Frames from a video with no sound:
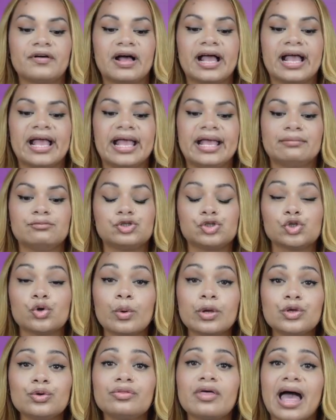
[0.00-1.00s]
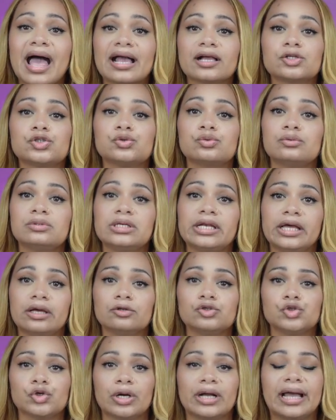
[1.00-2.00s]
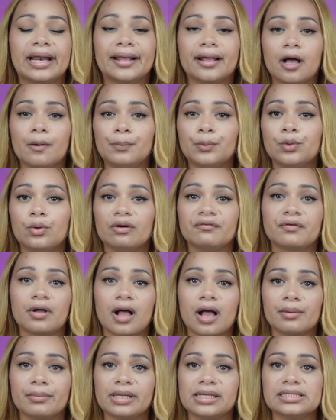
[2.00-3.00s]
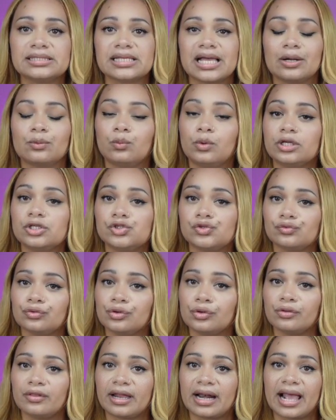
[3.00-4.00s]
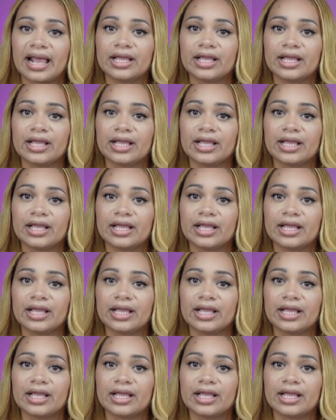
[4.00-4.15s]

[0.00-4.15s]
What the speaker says: I am showing you the actual nail drill. I got a couple of comments on what drill that I